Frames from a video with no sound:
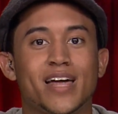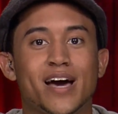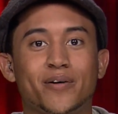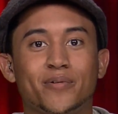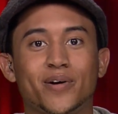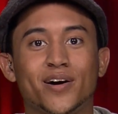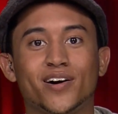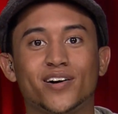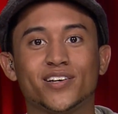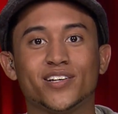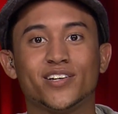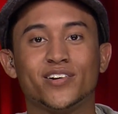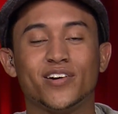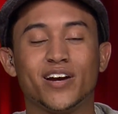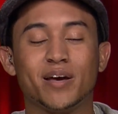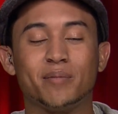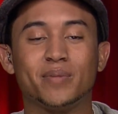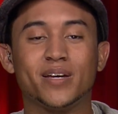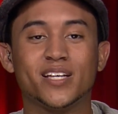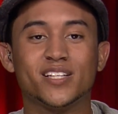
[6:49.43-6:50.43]
that well. You know
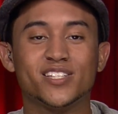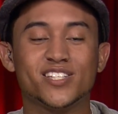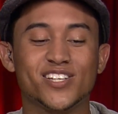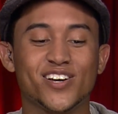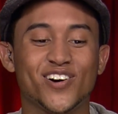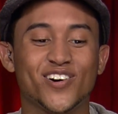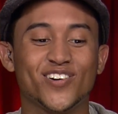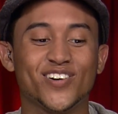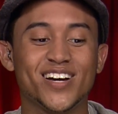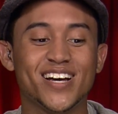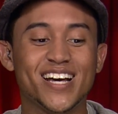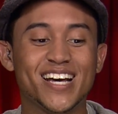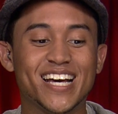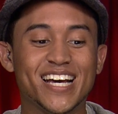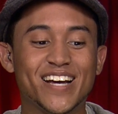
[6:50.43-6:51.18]
what I mean? So.